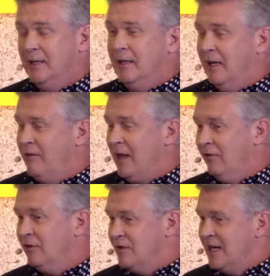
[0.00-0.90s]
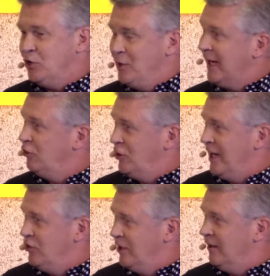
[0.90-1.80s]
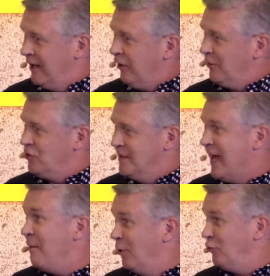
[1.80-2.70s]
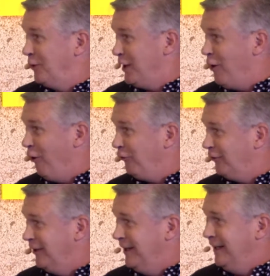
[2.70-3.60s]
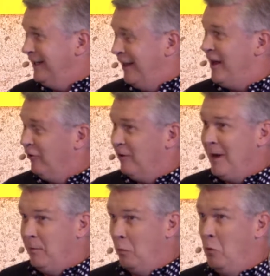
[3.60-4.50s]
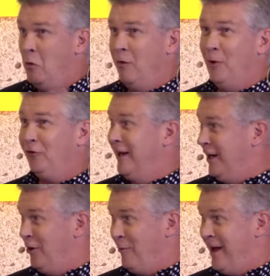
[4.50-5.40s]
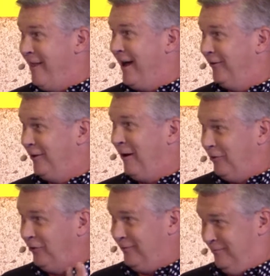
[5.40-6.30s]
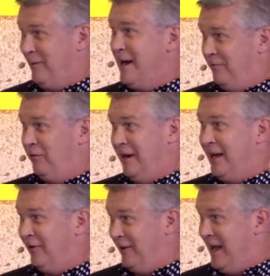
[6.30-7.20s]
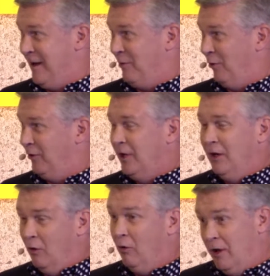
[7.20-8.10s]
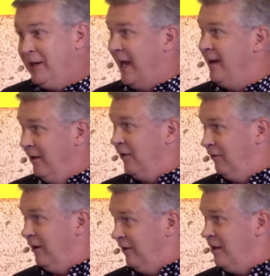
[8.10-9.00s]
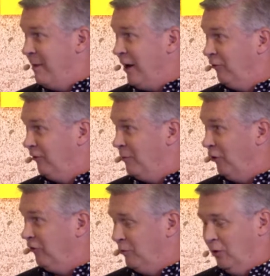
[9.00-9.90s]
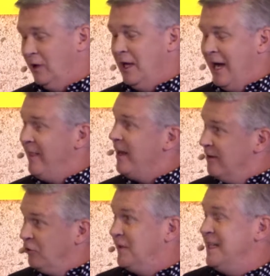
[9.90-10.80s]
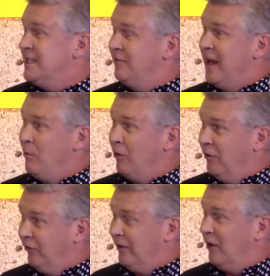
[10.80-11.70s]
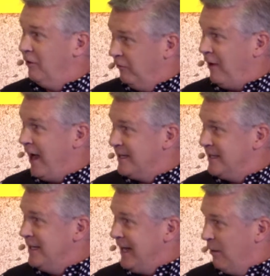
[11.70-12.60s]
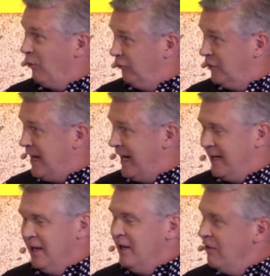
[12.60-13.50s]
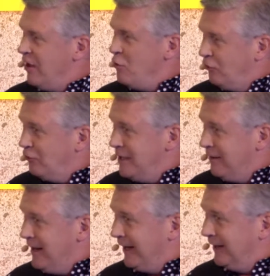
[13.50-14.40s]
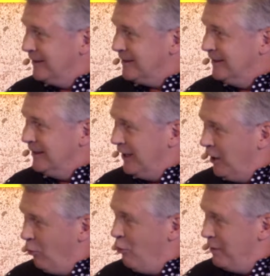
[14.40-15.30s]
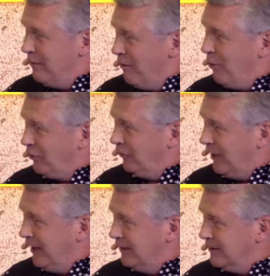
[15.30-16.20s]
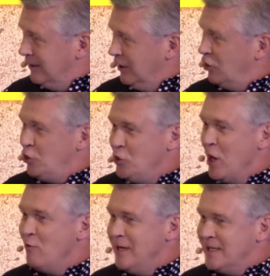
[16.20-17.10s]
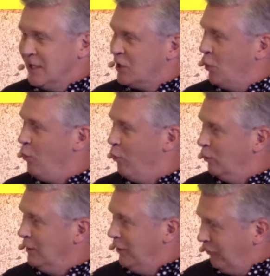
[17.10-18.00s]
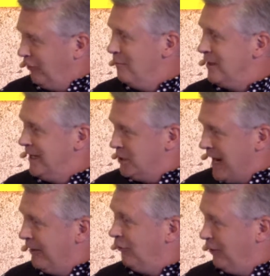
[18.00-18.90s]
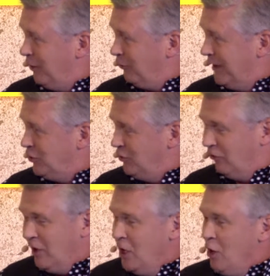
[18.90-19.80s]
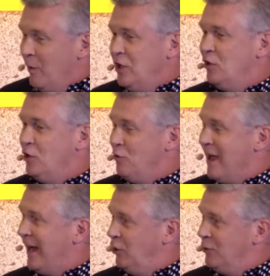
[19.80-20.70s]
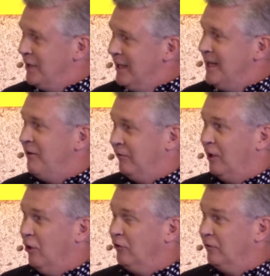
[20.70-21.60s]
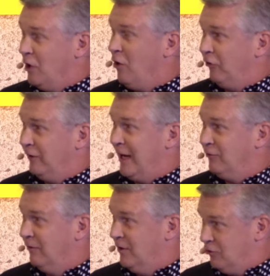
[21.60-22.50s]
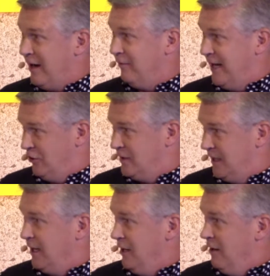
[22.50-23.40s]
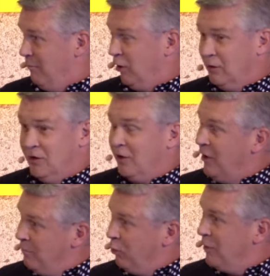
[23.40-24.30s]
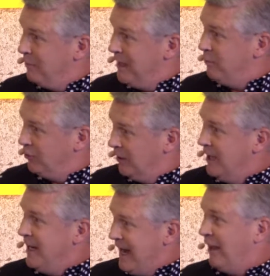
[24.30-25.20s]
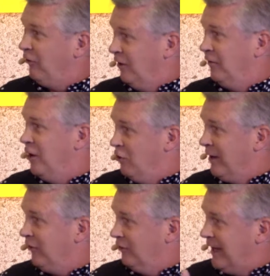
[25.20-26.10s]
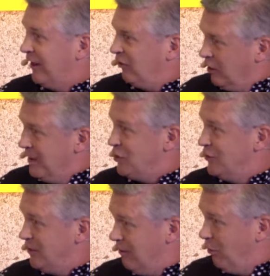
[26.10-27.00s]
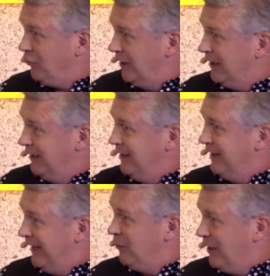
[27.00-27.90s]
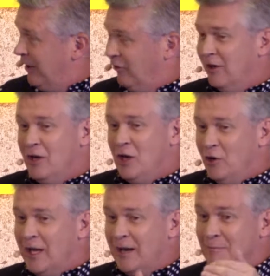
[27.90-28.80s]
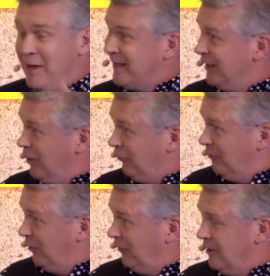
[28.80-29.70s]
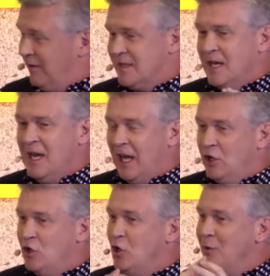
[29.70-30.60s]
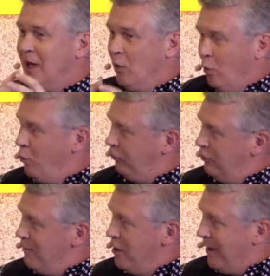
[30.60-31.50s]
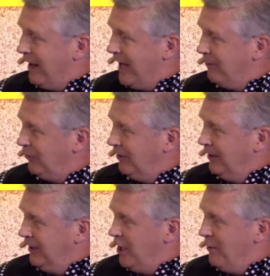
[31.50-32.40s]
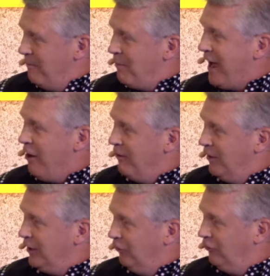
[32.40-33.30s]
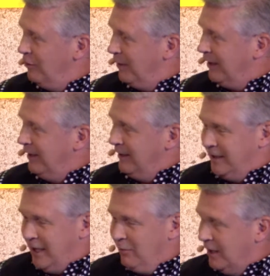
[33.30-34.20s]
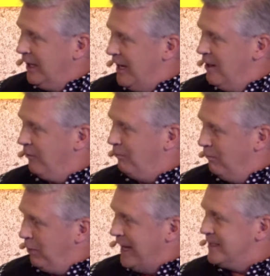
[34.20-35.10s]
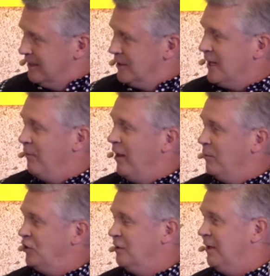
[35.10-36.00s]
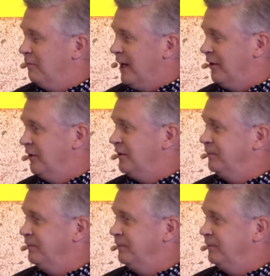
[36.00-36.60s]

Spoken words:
If the answer is yes, you can change it, the next question is how much would it cost? And the answer may be, whoa, the boss ain't going to wear that, so I'll just wait for 3 hours at the airport. Or, okay, it's in the bounds of the possible. And then is receipt available on the flight I want to take? Those 3 things are all being roboticized because you don't need to call somebody to answer those questions. When you do that, you can lift a lot of cost out of the travel agency model because they're not employing people to answer the phone to answer questions a robotic could answer. You're getting better customer service, and you're doing it all through mobile apps, empowering the consumer, in the place and the time they wish to be empowered.